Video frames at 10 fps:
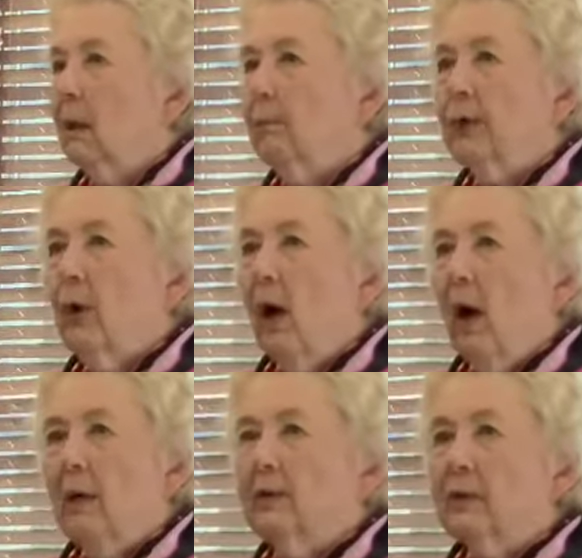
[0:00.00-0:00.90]

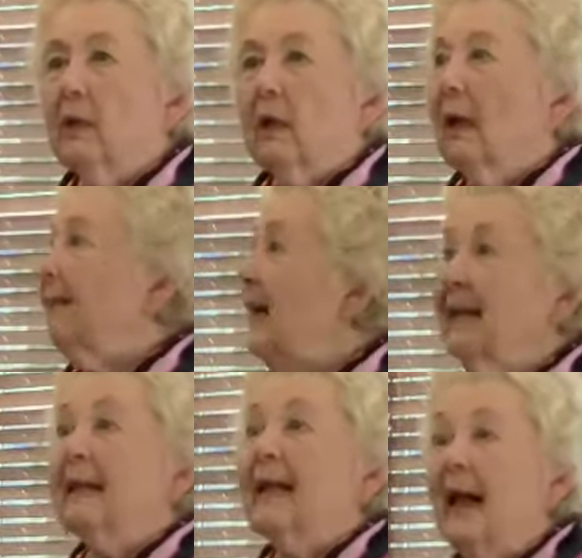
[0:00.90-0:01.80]
because they
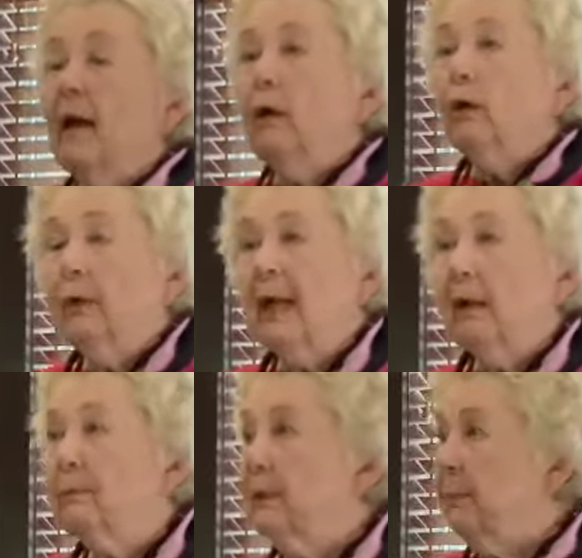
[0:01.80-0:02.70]
can count on
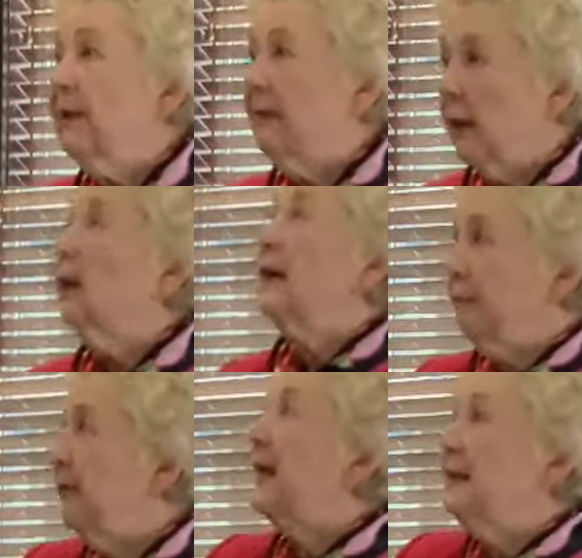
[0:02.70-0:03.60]
him to be there
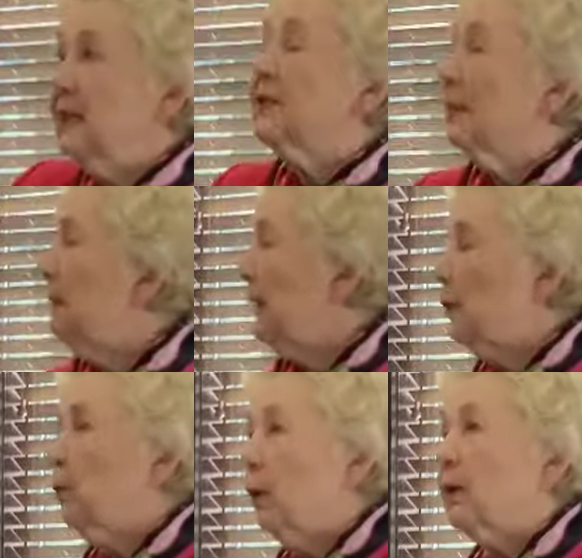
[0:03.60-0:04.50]
if they need somebody
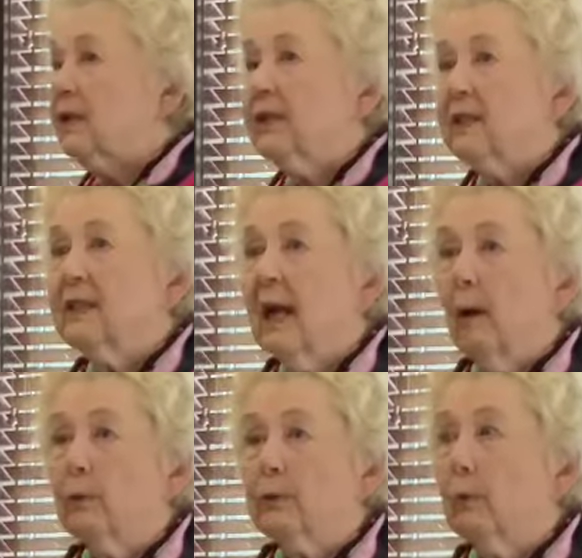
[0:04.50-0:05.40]
to work 60
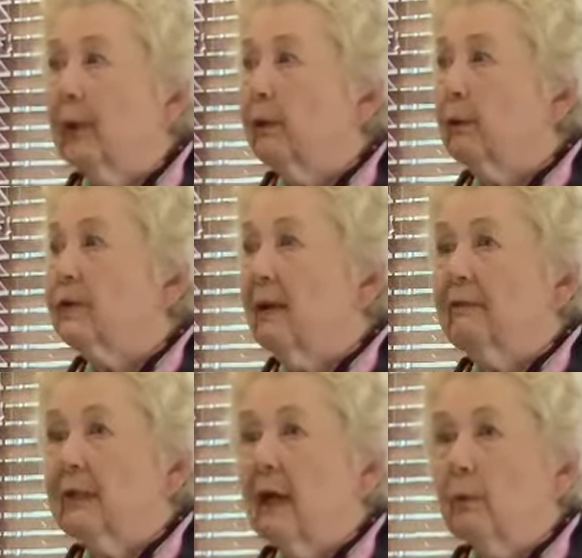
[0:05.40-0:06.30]
hours a week or
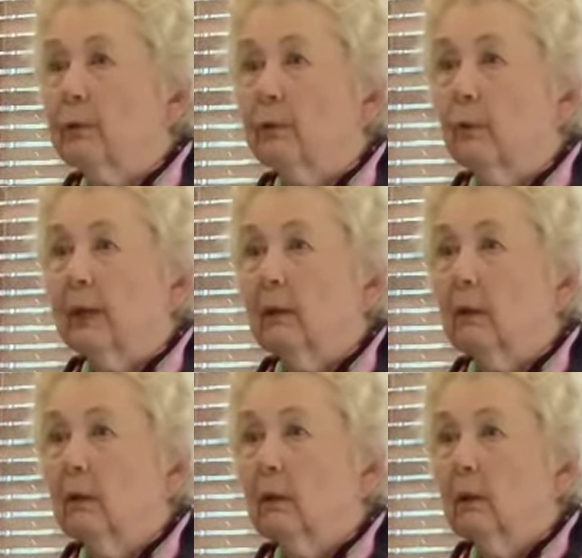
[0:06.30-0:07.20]
70 hours a week
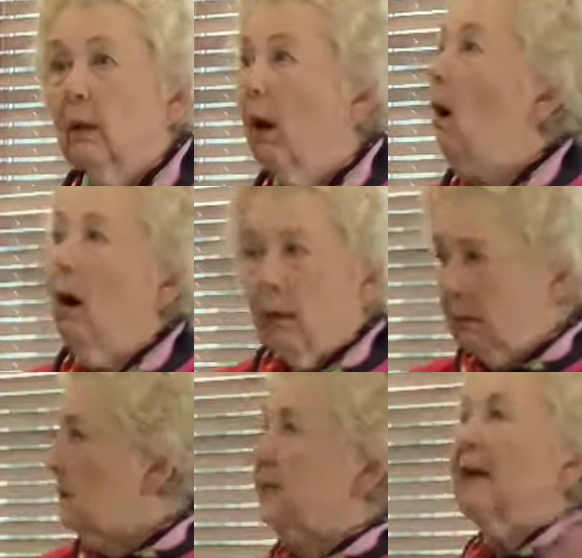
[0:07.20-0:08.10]
or
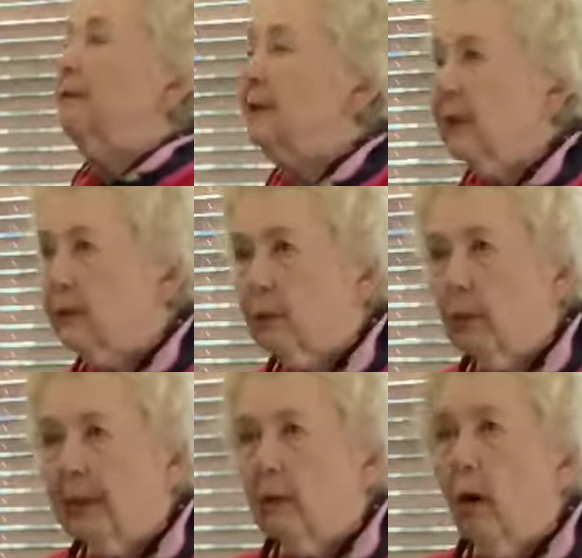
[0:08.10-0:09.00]
seven days a
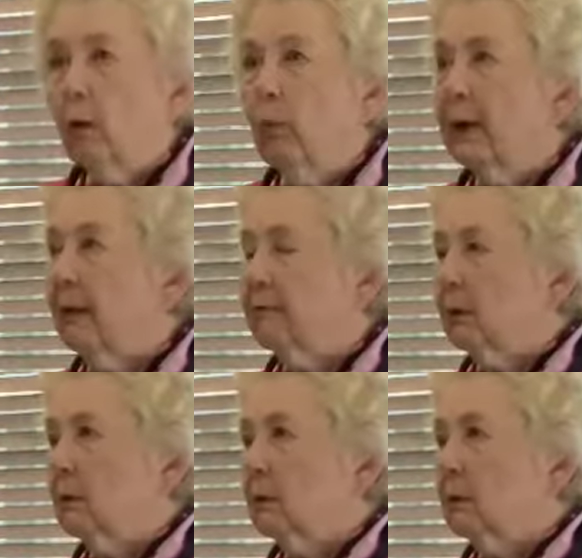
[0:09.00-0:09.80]
week or whatever.